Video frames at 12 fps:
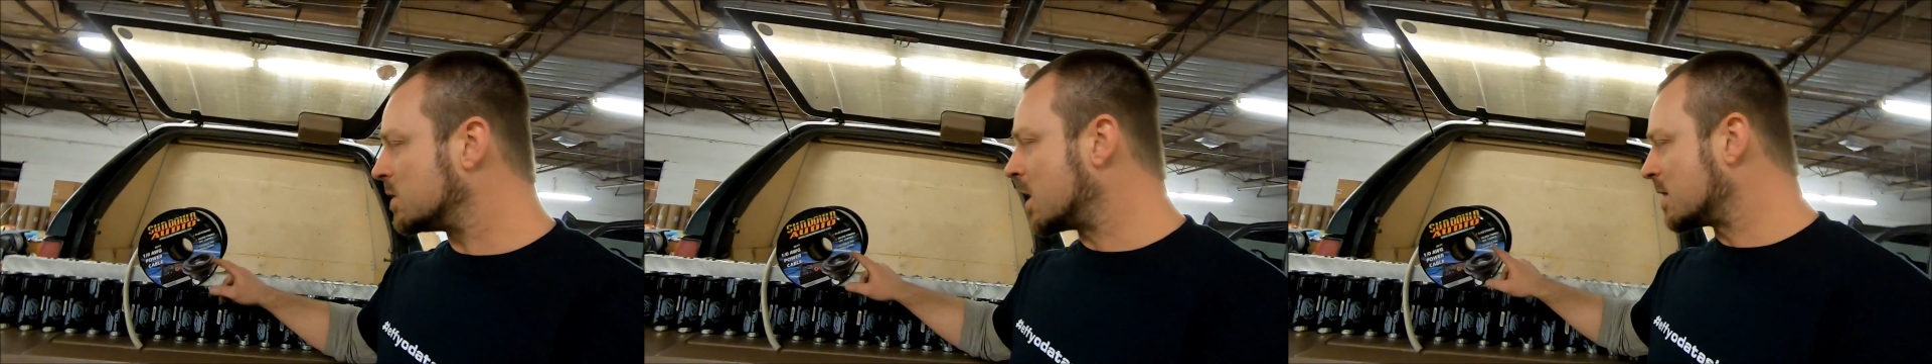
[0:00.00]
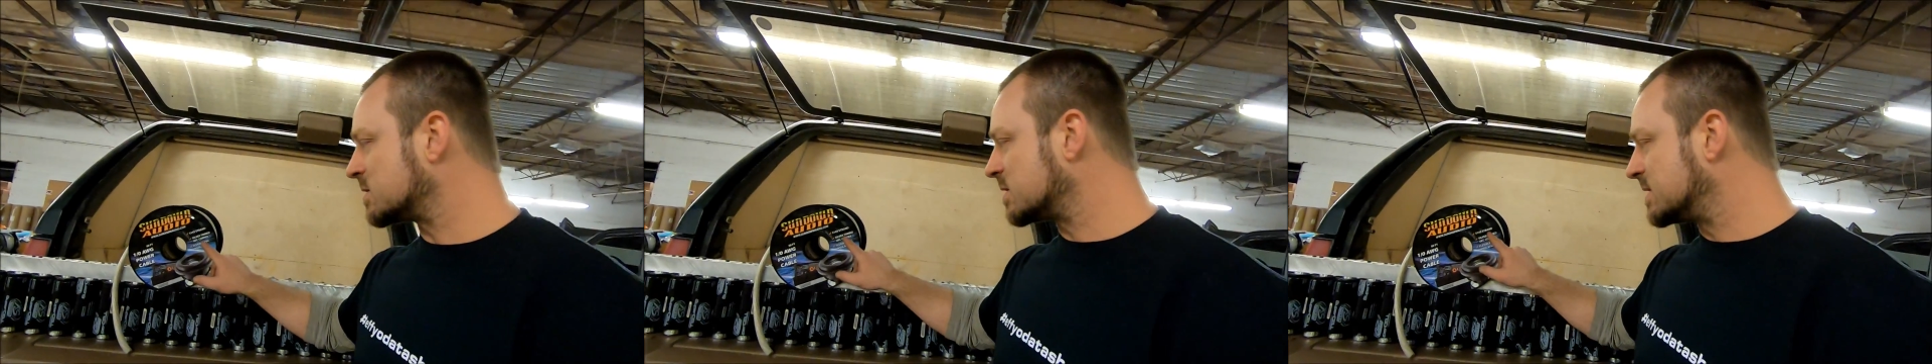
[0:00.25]

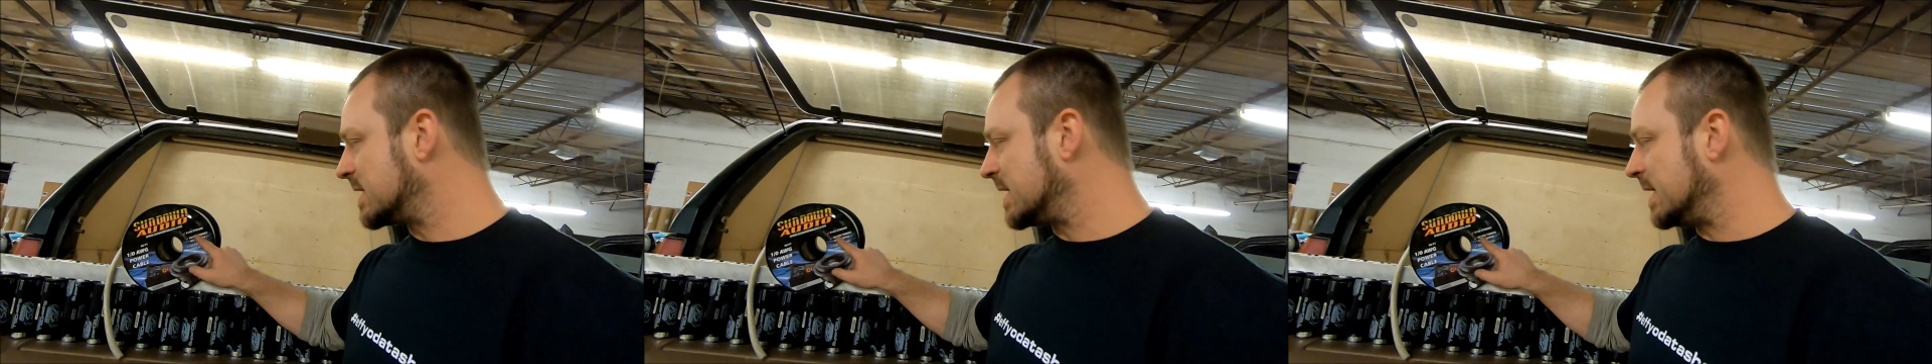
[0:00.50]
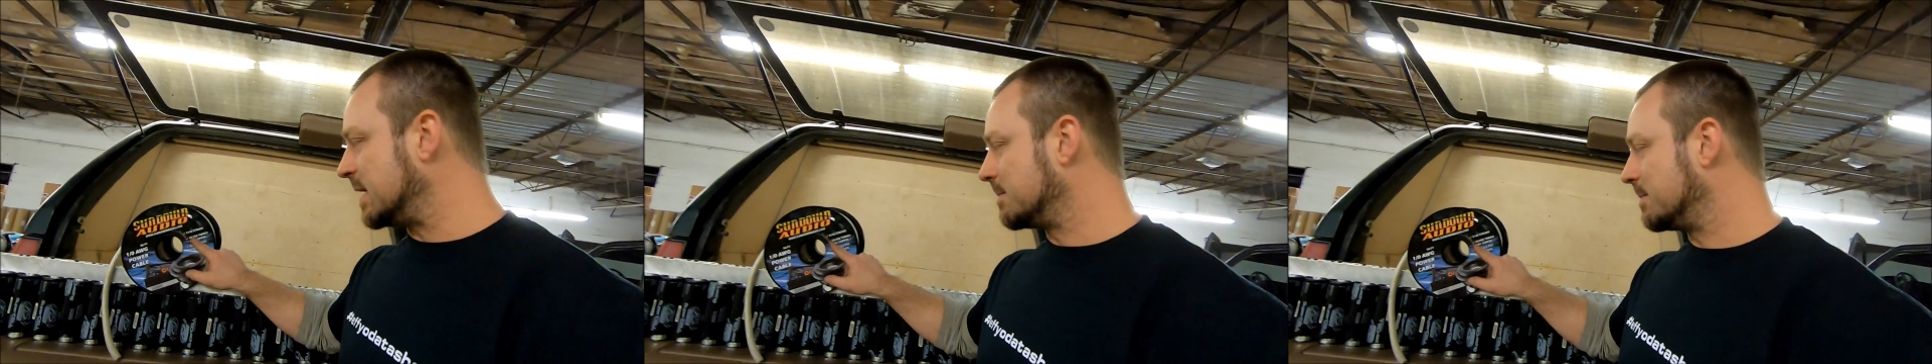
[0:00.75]
You also
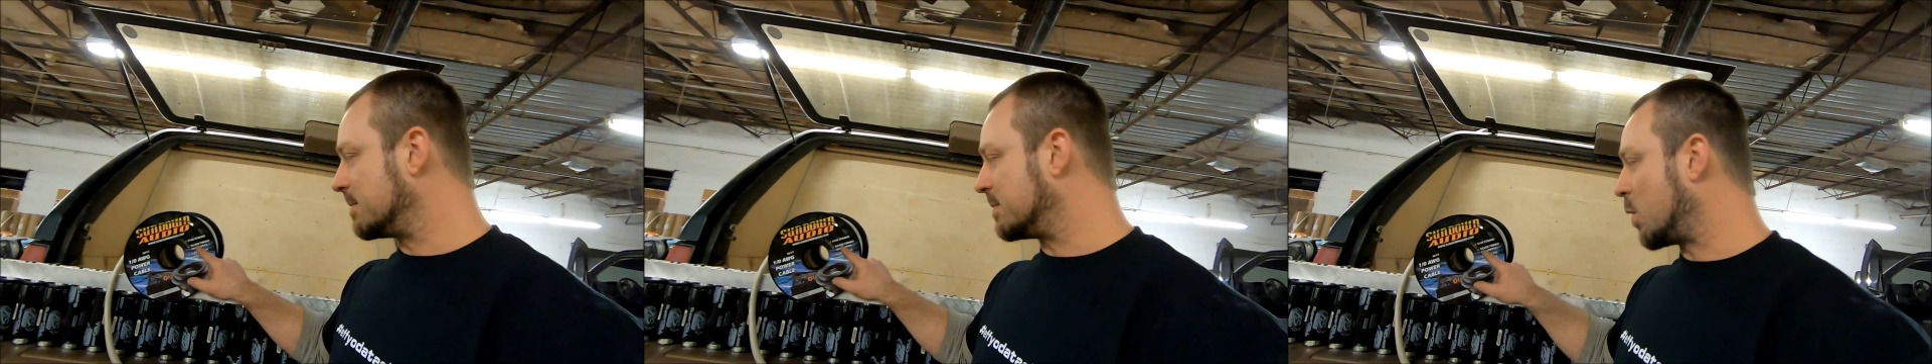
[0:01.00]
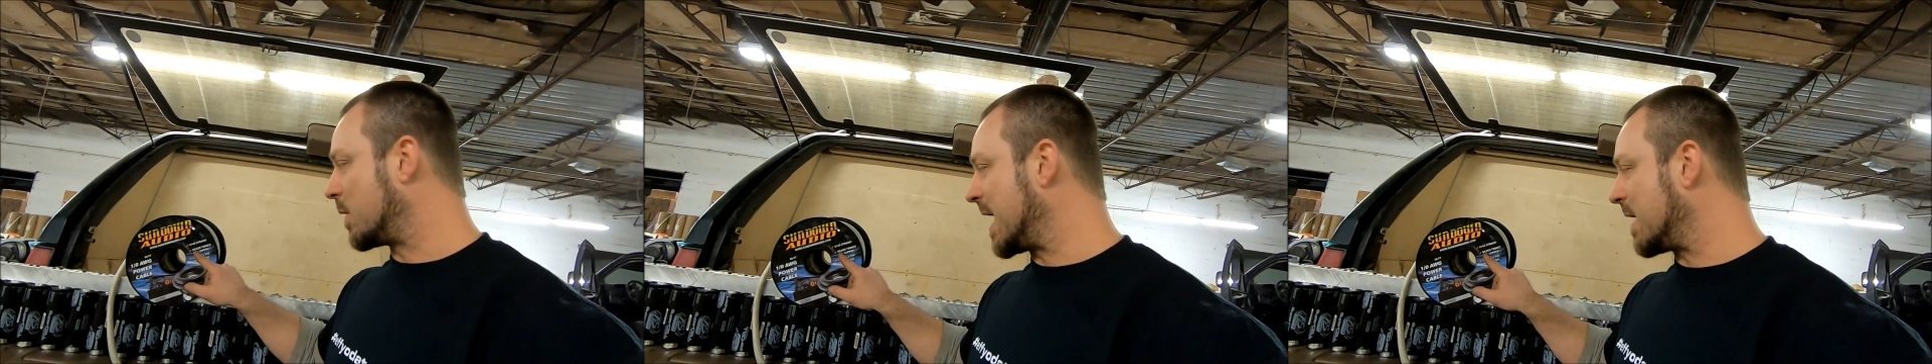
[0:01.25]
see,
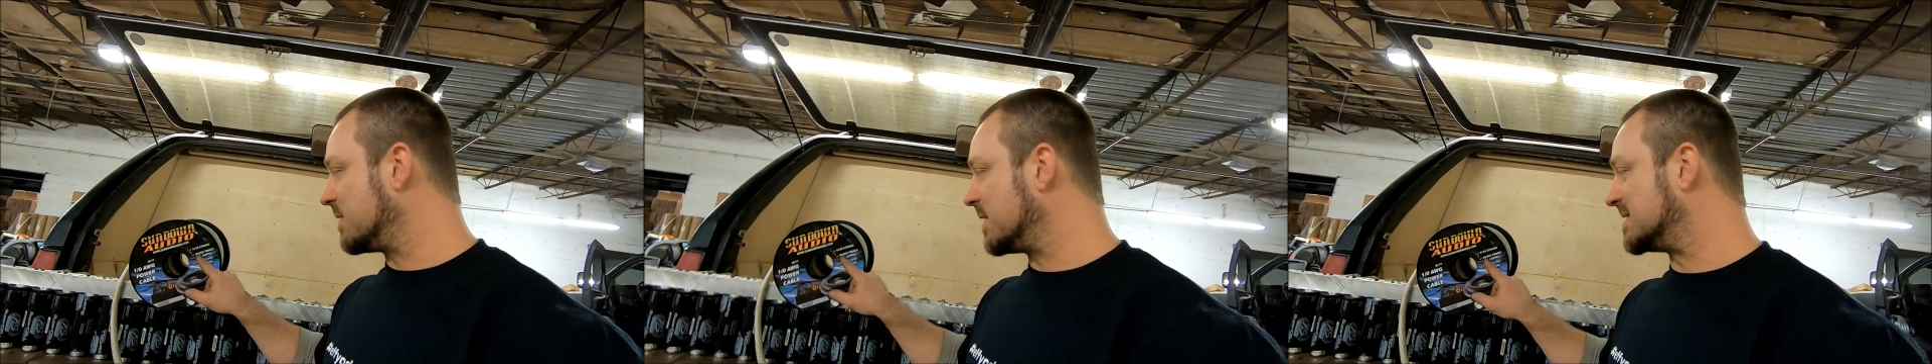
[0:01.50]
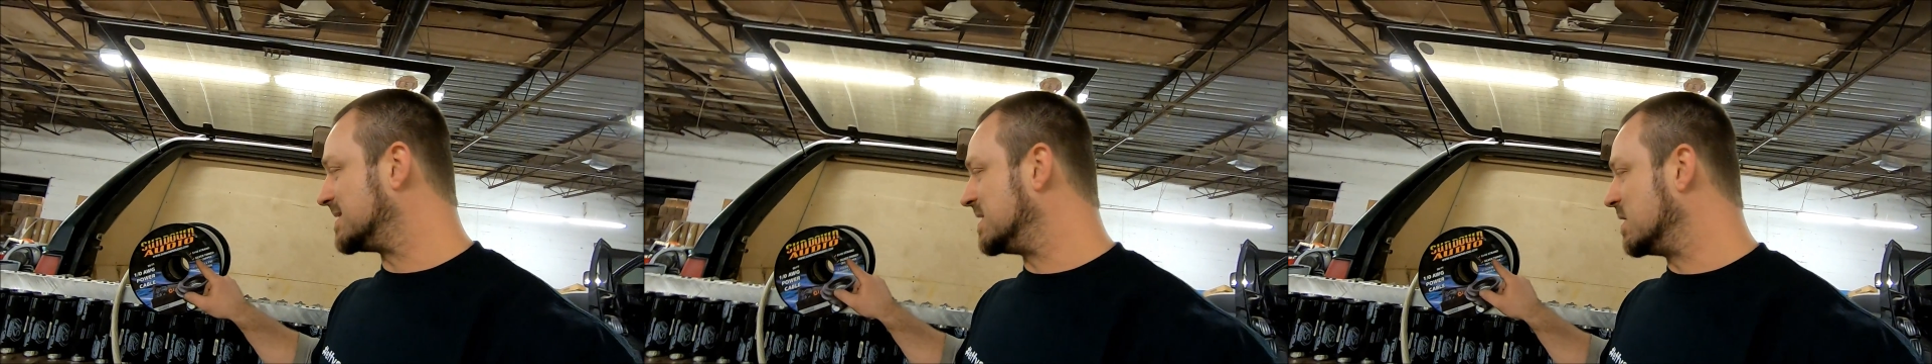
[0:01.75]
point out
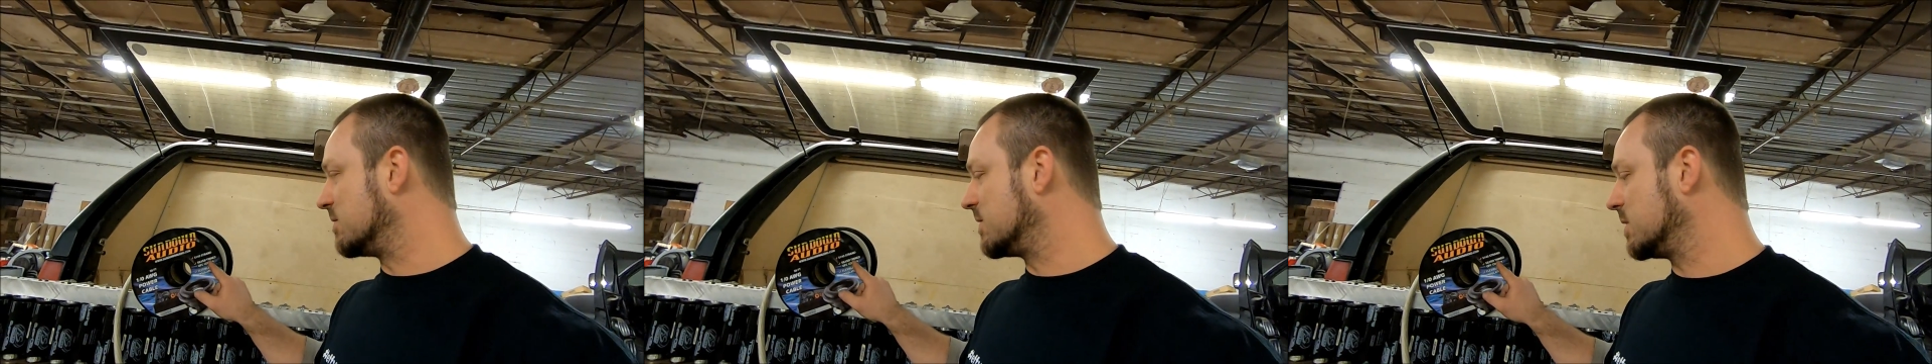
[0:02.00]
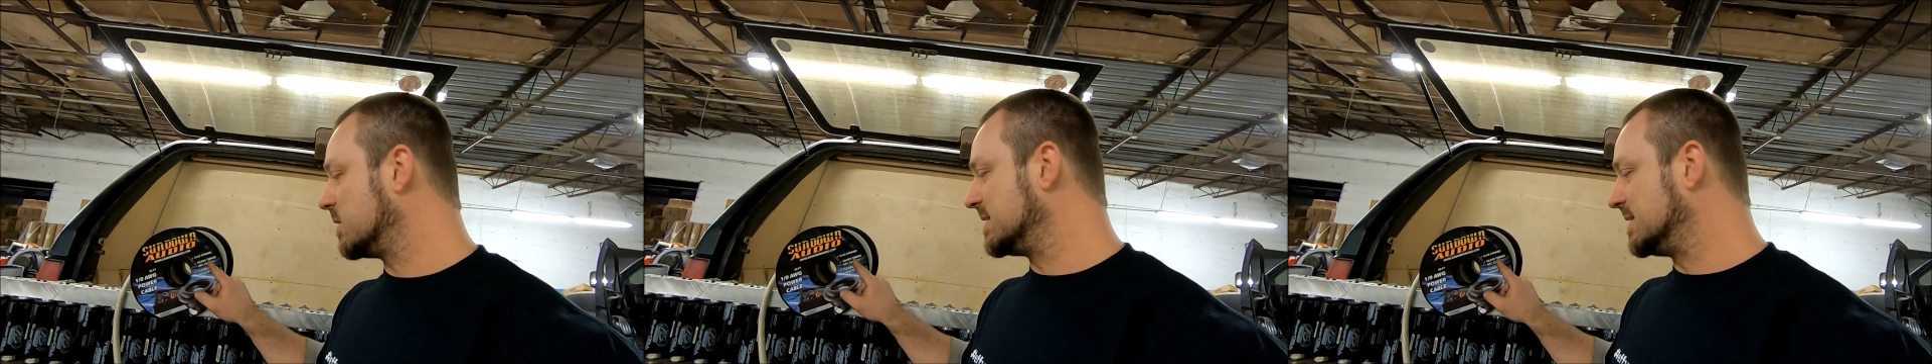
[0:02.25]
the
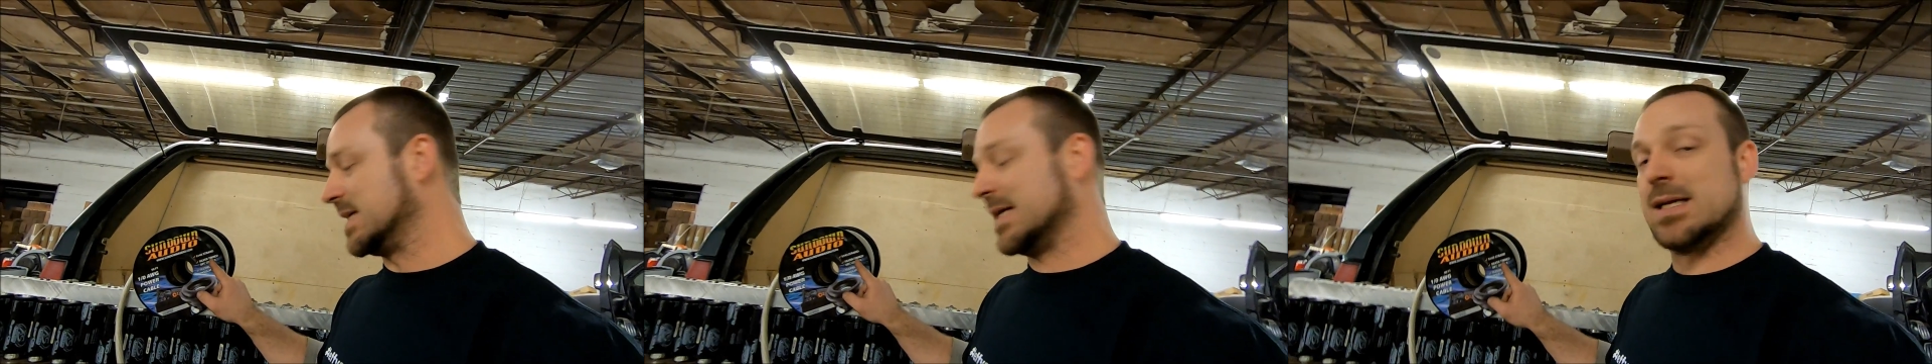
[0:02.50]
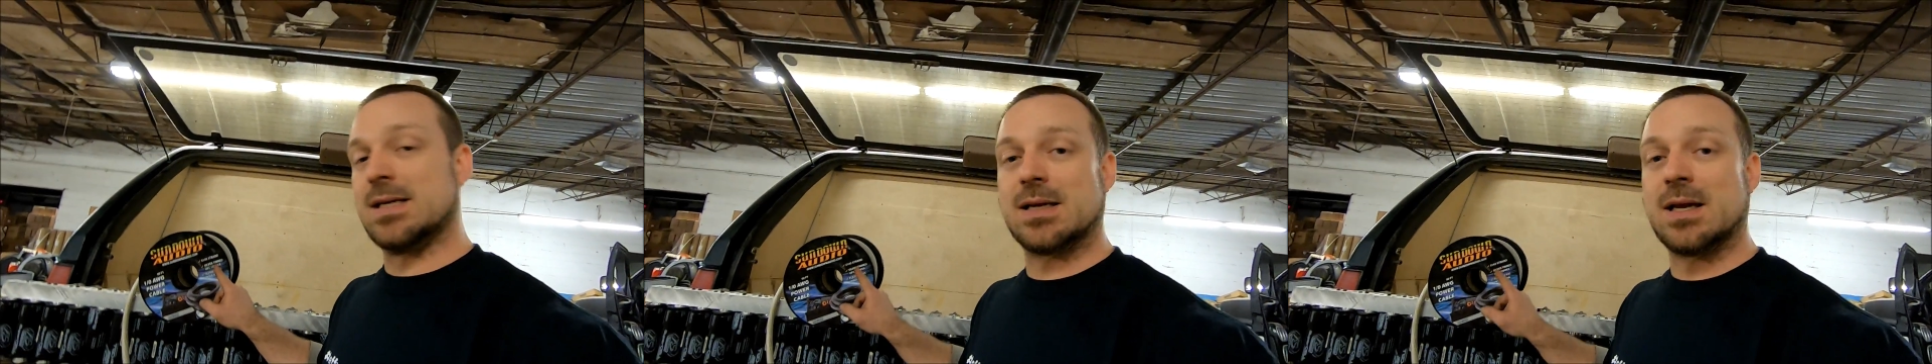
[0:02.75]
silver
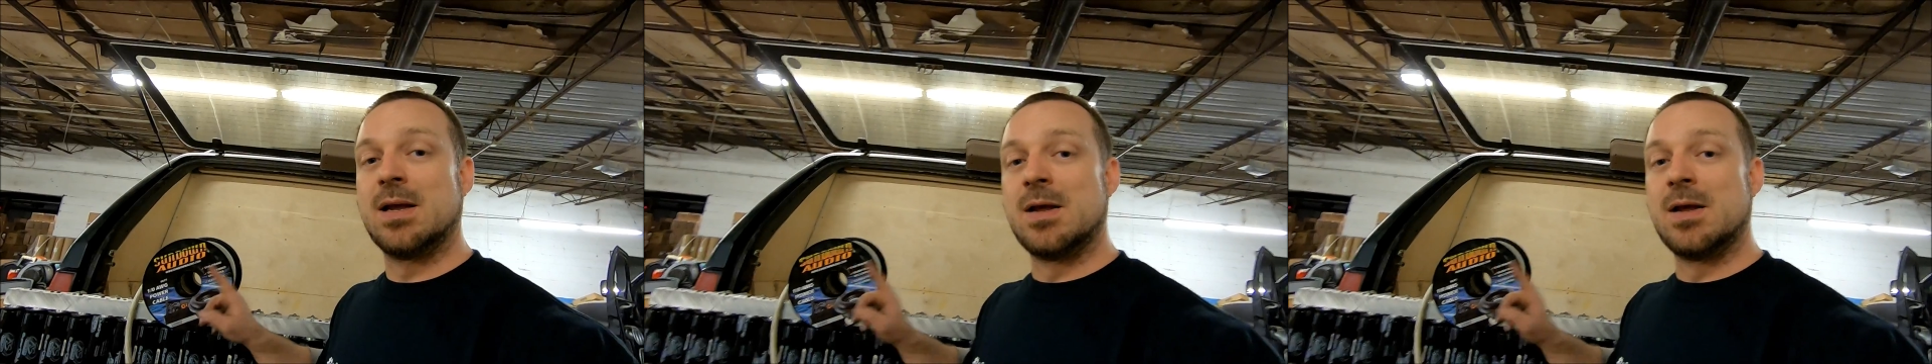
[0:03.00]
tinned.